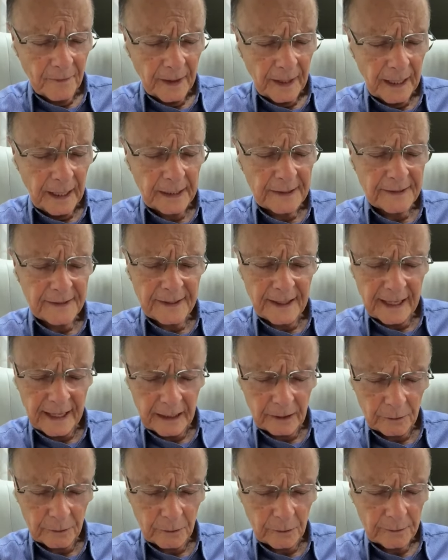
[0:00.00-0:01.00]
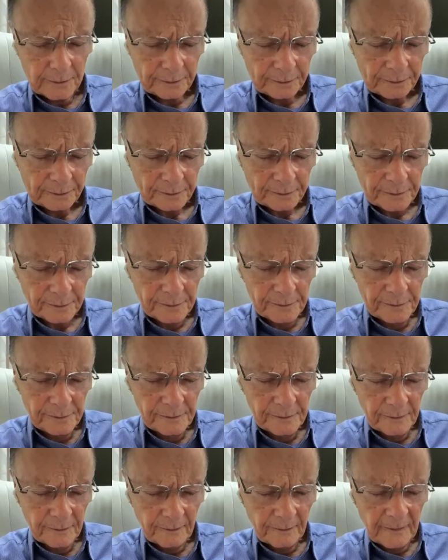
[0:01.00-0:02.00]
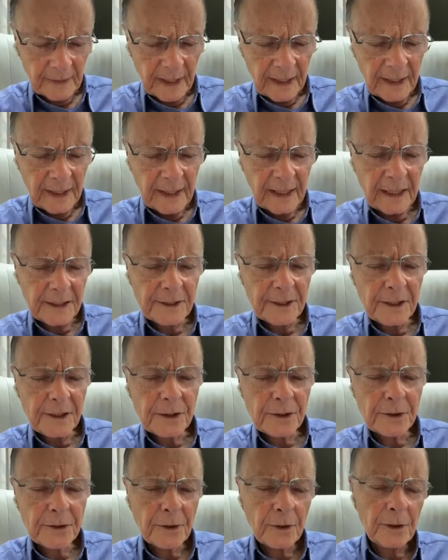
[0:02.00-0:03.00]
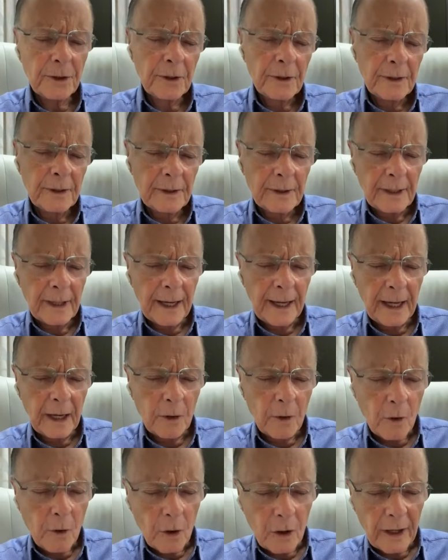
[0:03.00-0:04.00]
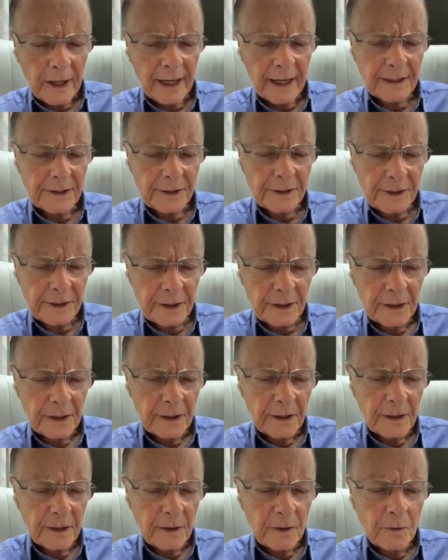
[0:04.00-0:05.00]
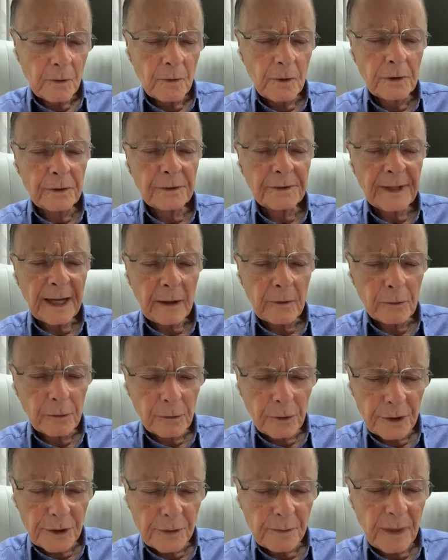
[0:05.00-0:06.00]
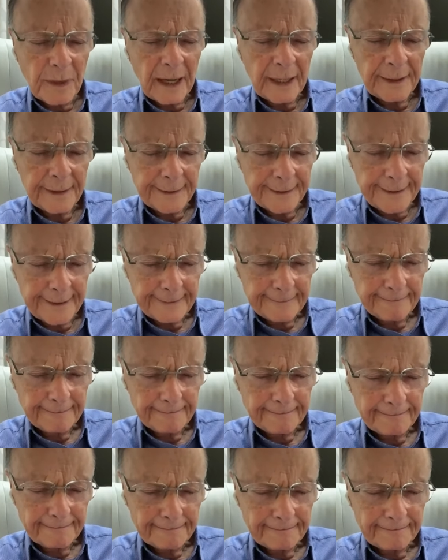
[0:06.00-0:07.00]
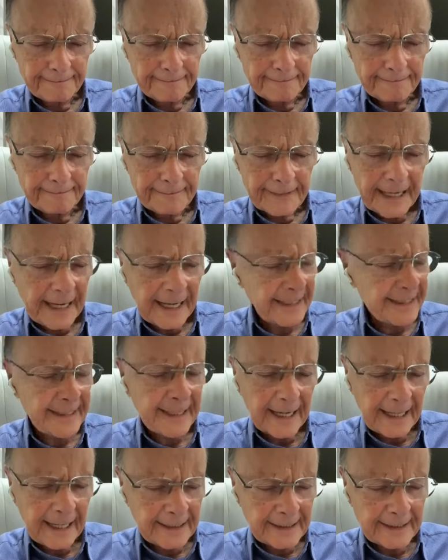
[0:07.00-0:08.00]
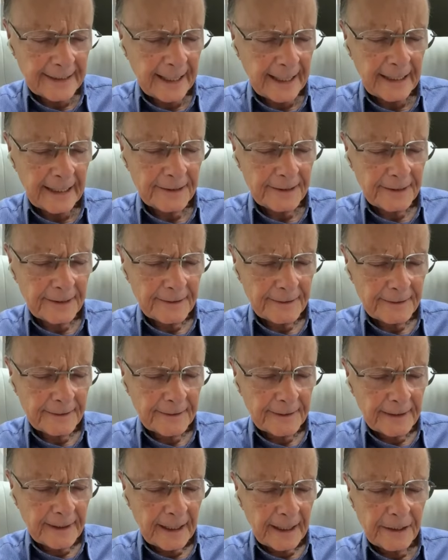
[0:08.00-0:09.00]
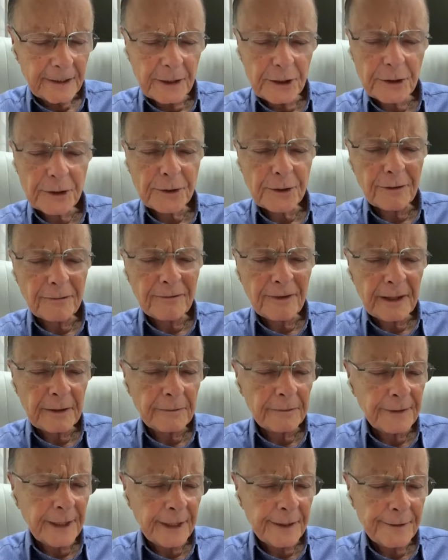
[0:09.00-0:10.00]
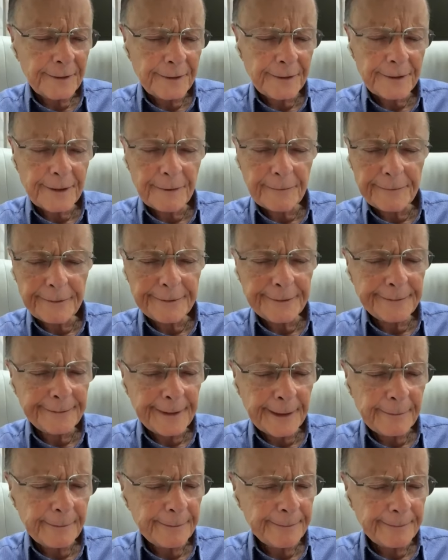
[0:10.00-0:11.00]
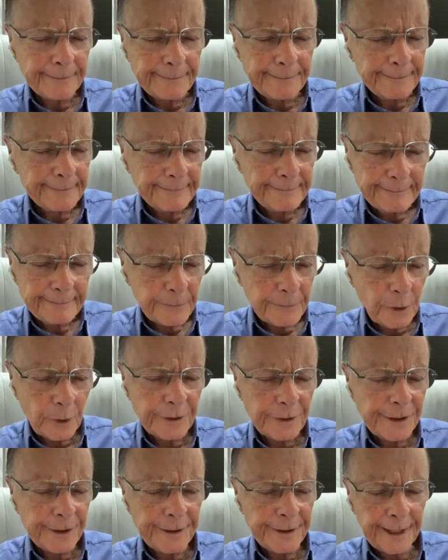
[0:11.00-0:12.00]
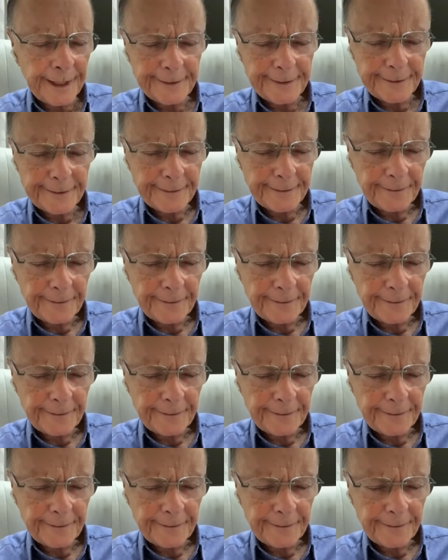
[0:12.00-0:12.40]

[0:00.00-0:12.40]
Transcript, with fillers: The problem is that only come to you when we have a problem. That's the reality. We only go to the dentist when we have a